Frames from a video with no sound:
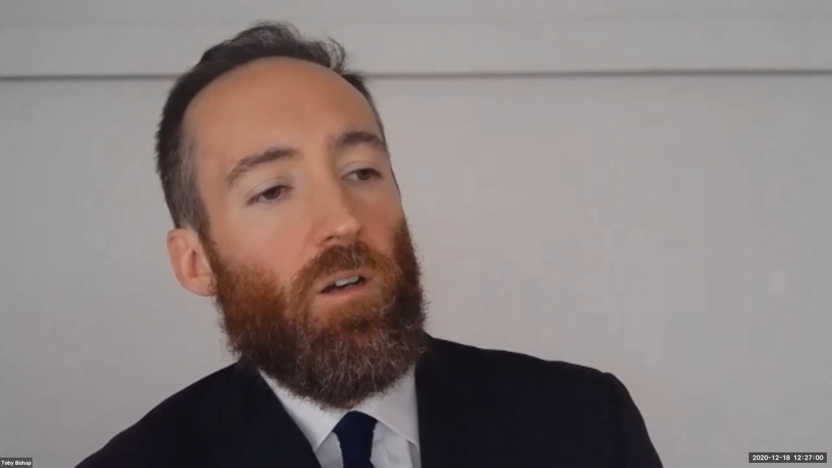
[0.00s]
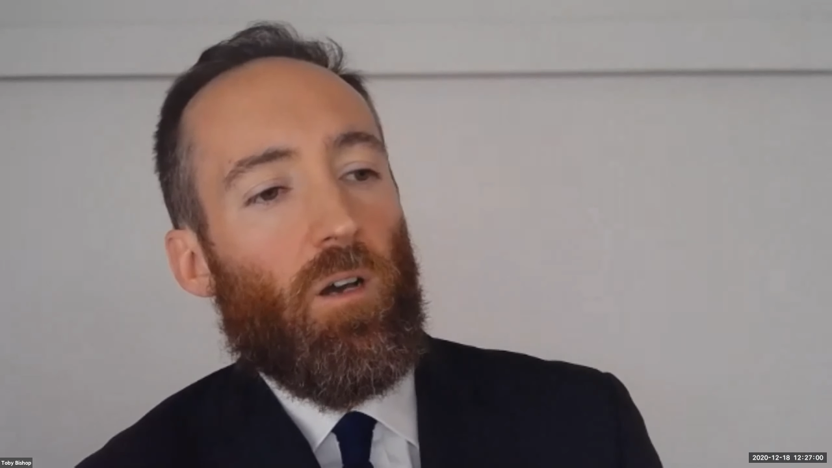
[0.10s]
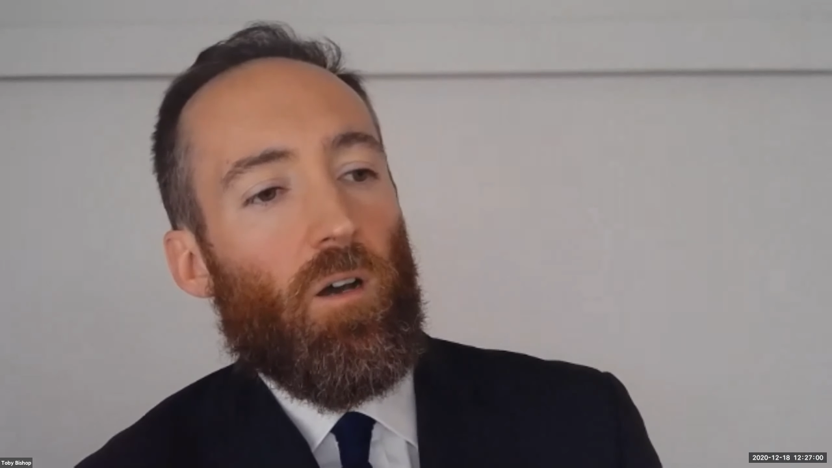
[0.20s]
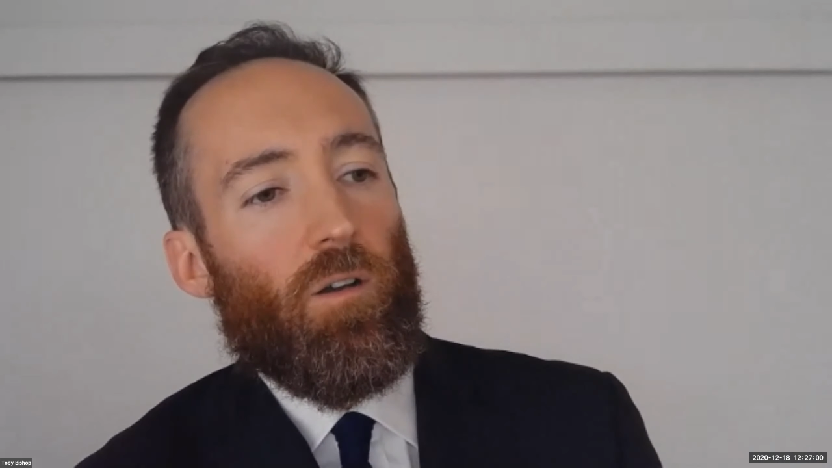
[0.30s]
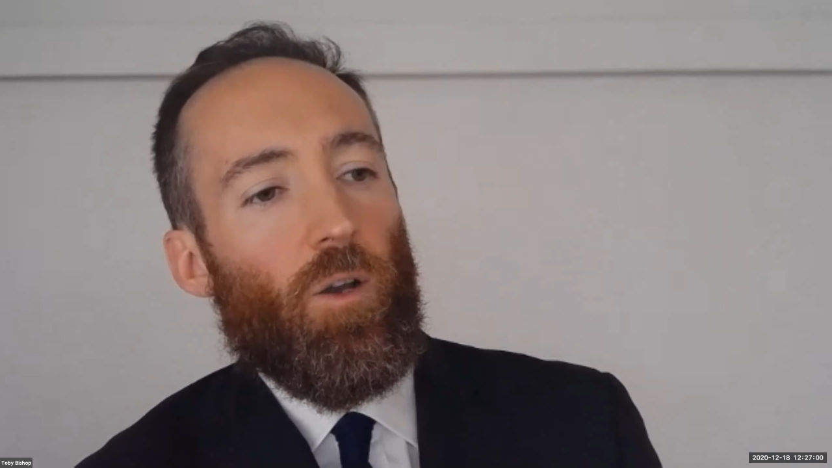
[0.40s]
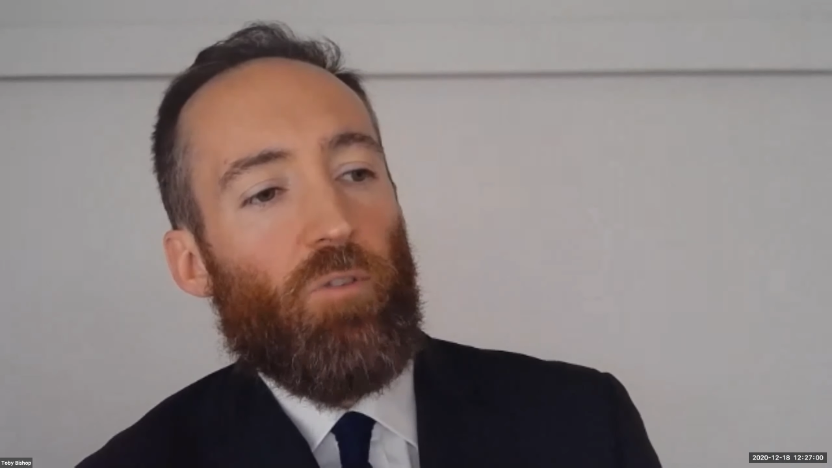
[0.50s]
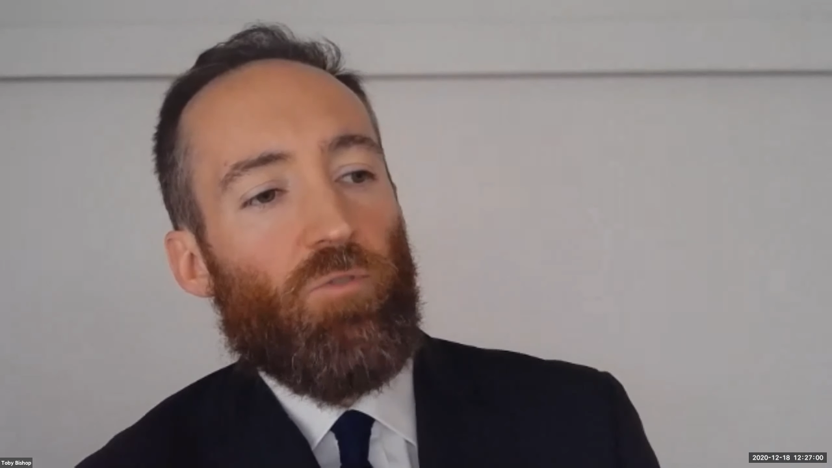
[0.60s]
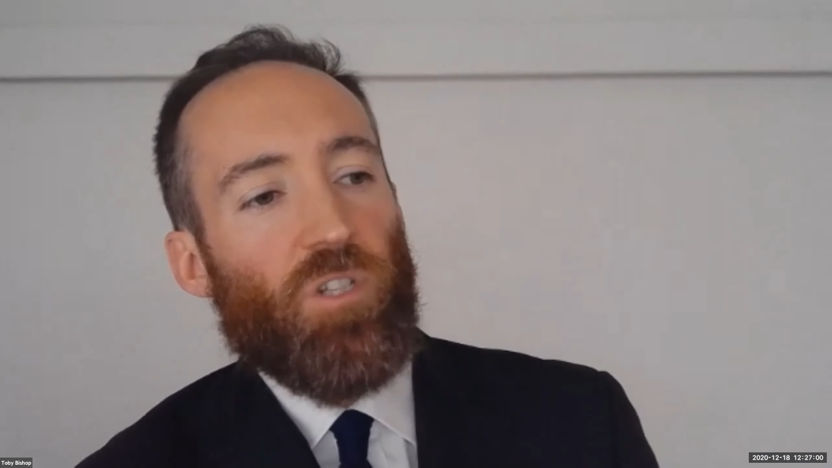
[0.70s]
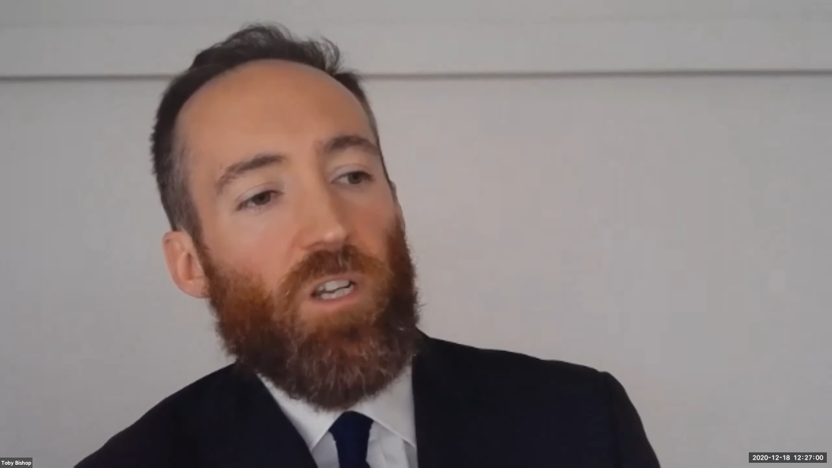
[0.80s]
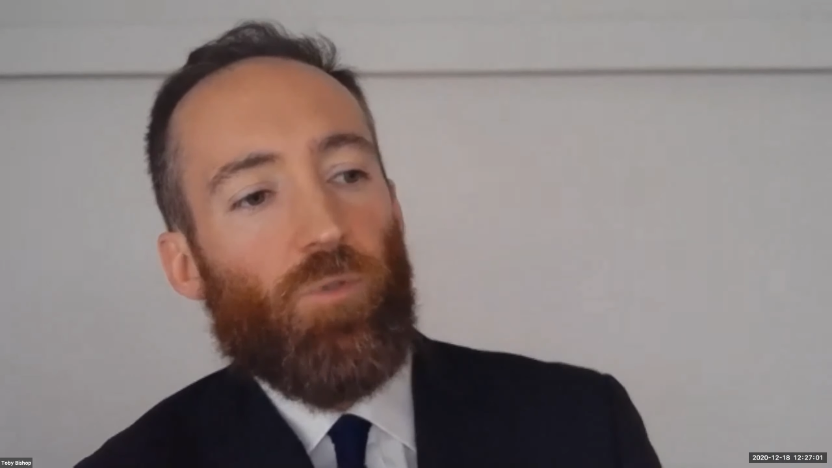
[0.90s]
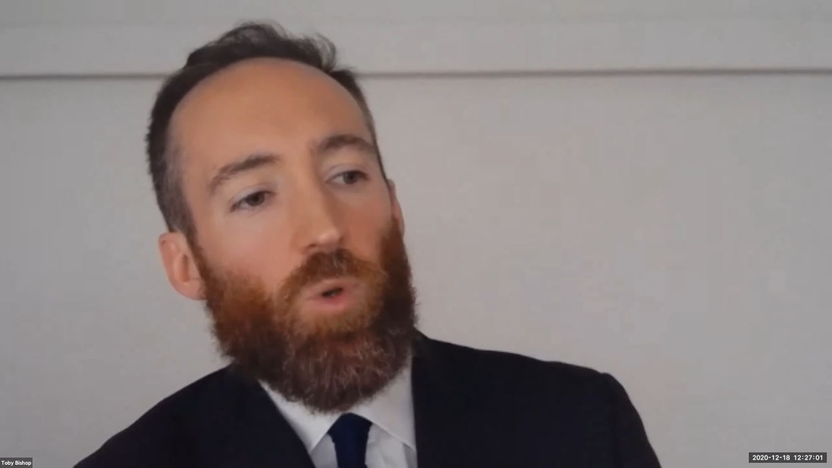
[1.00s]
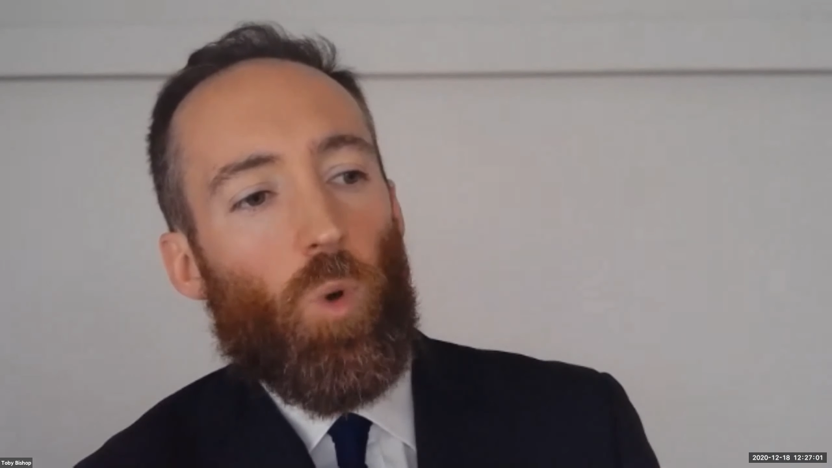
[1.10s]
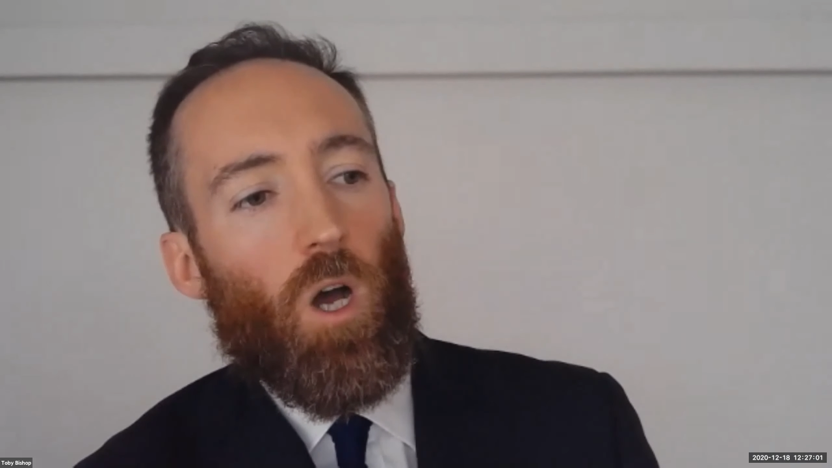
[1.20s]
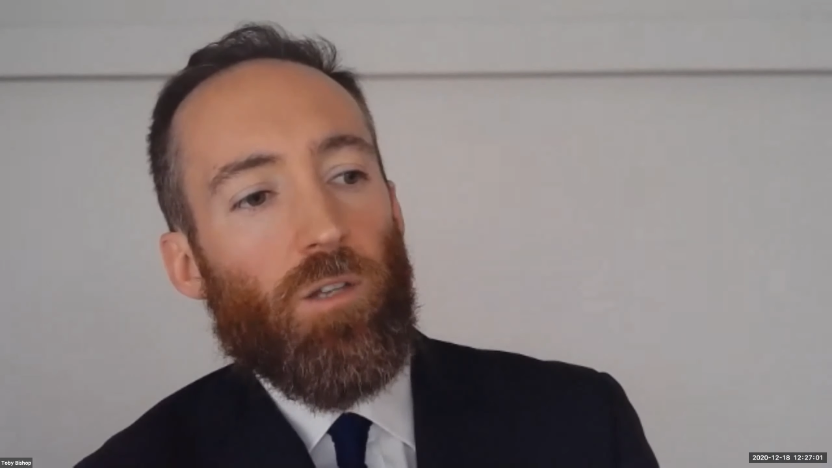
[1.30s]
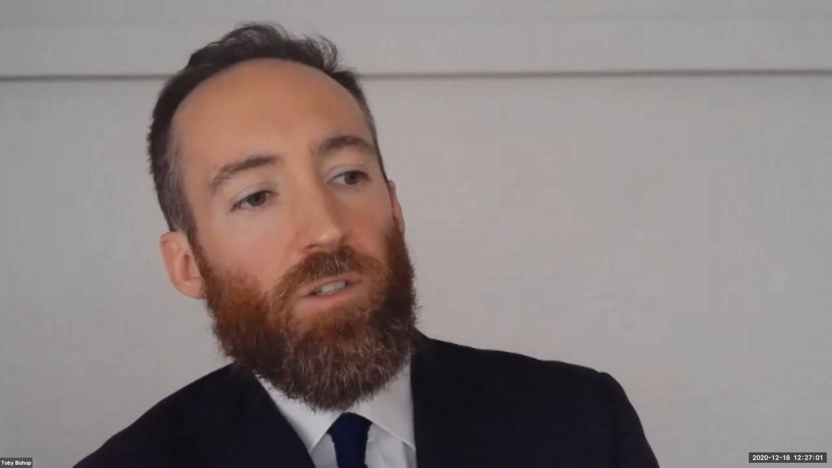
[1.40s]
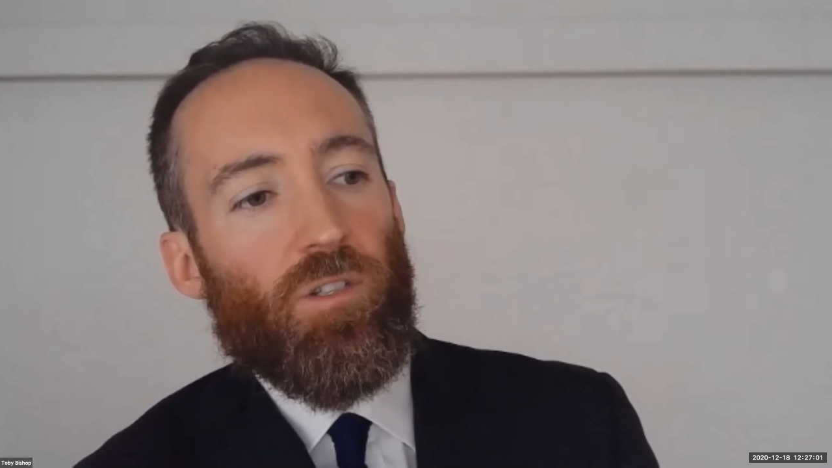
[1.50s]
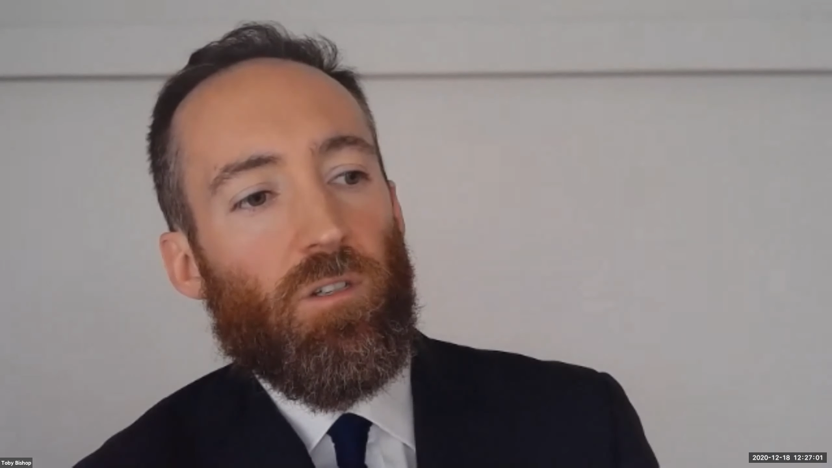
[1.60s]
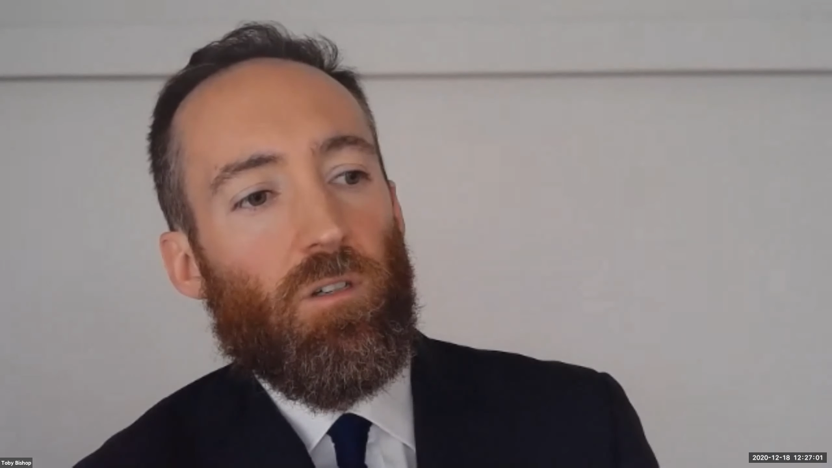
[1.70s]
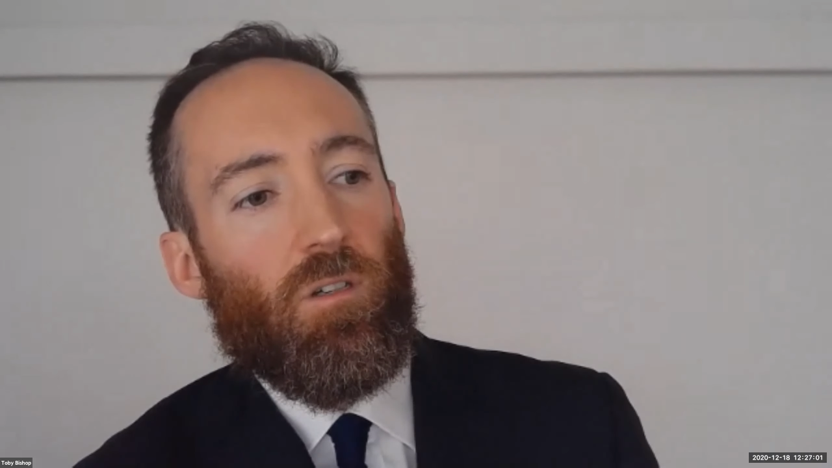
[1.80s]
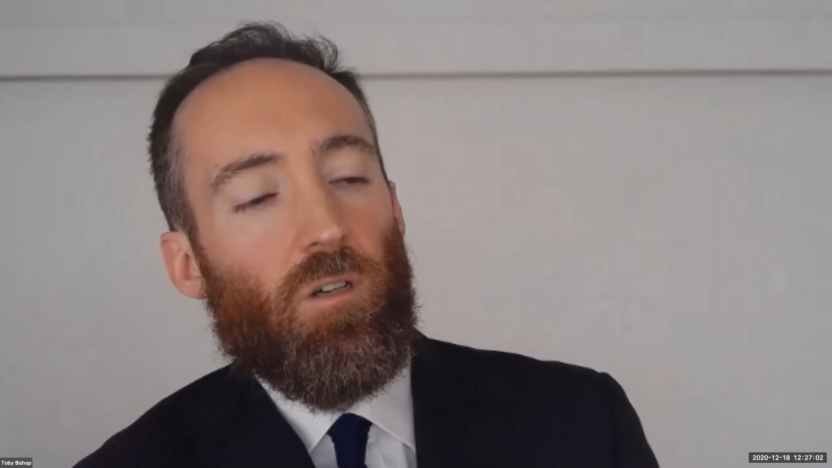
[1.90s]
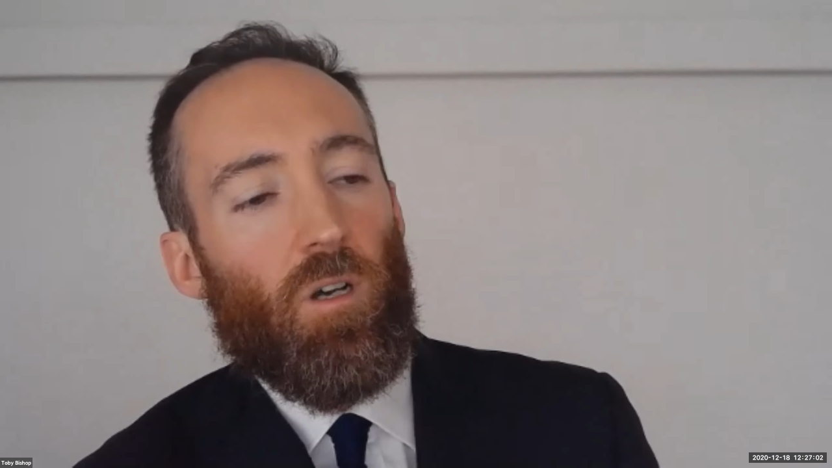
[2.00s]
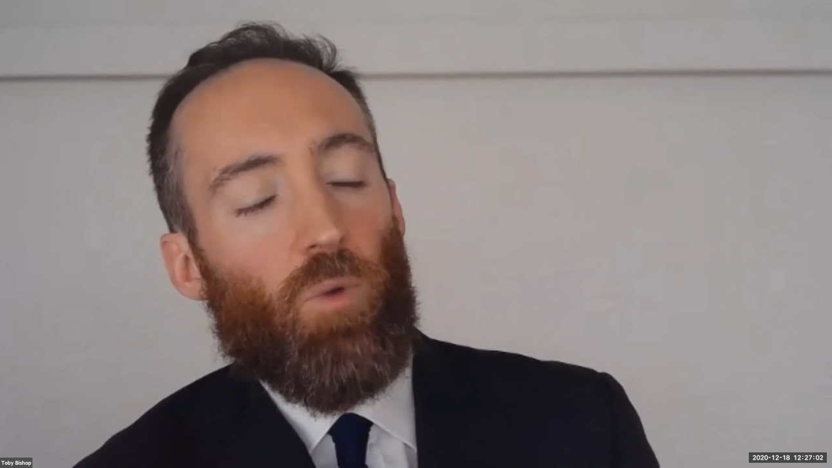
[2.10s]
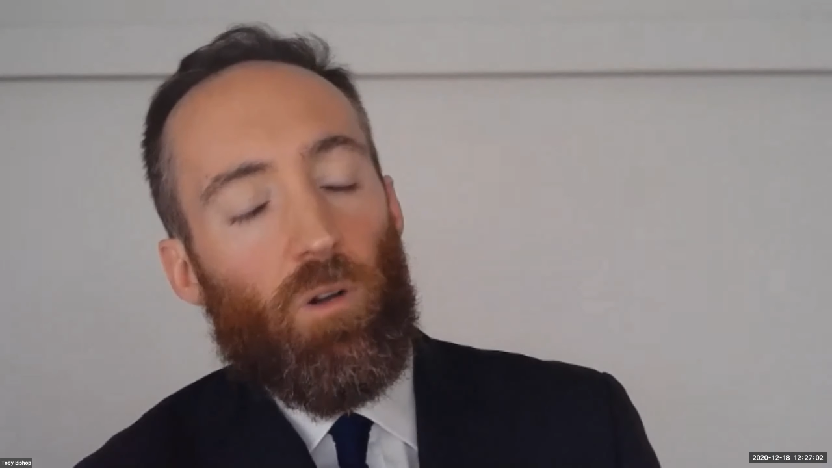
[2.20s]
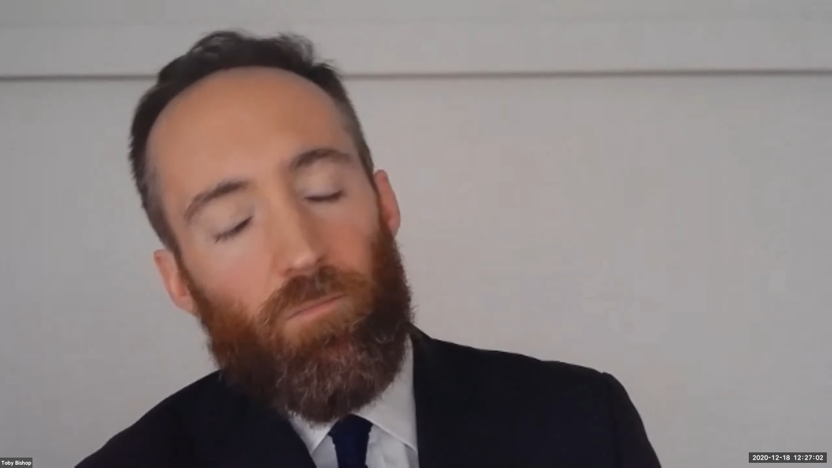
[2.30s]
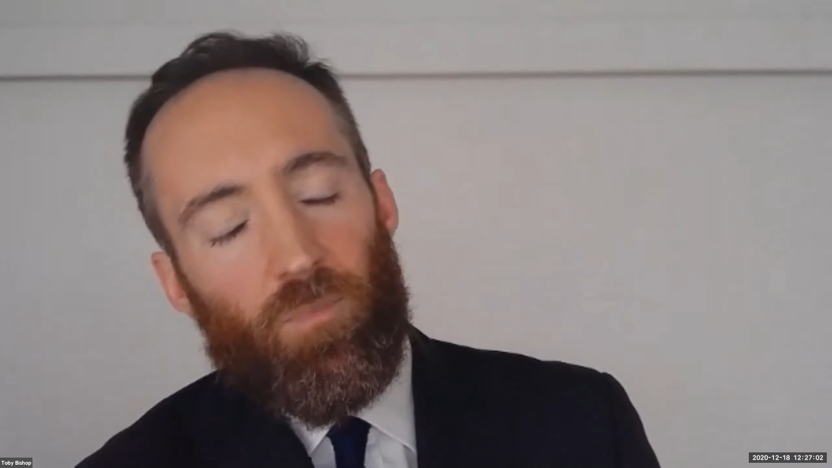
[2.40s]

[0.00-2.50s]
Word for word: uh, knowing receipt requires uh, well,